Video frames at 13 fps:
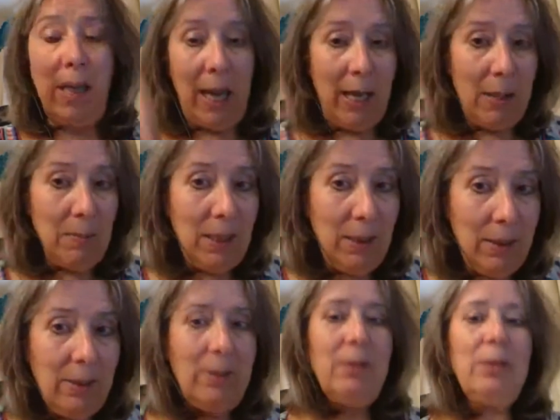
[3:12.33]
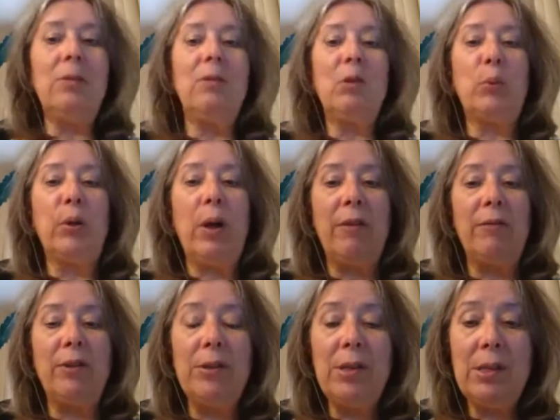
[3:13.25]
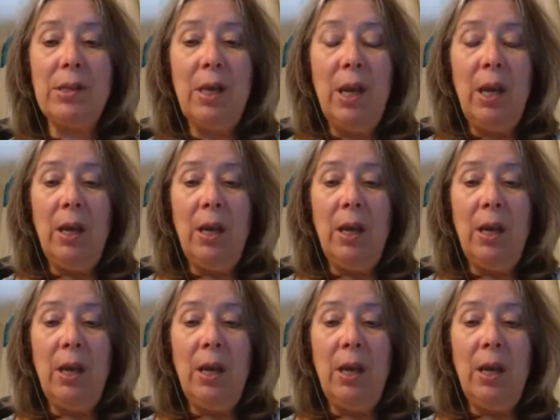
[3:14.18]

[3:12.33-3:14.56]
came into the province,